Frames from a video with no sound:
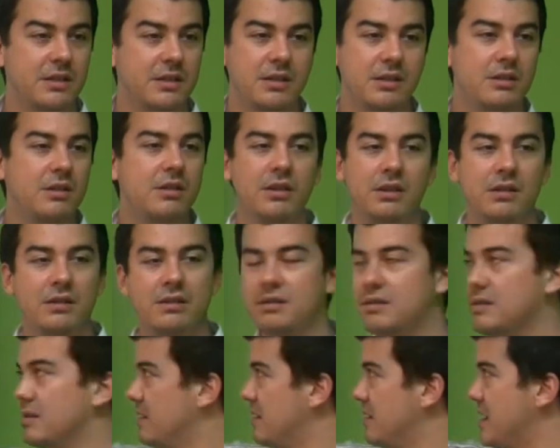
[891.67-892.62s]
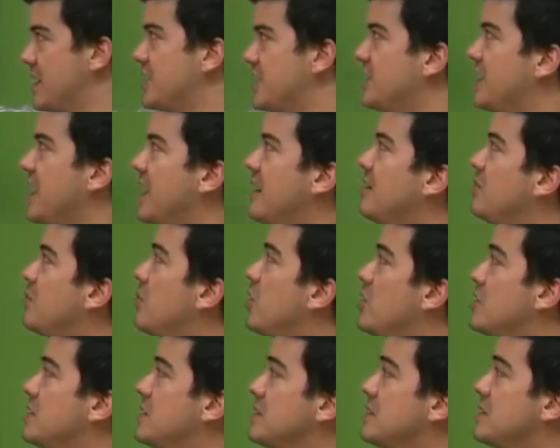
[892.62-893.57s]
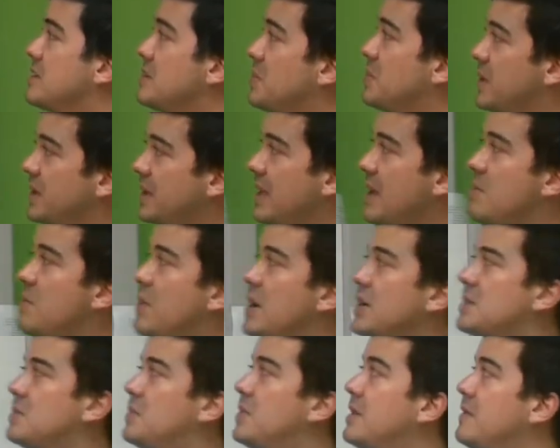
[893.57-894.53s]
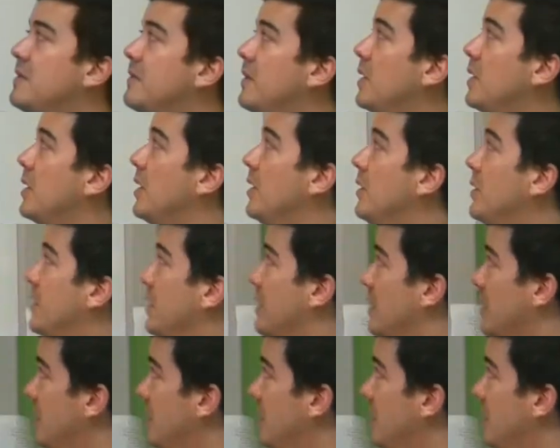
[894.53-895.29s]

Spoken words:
They're not extended processes, but they must be followed.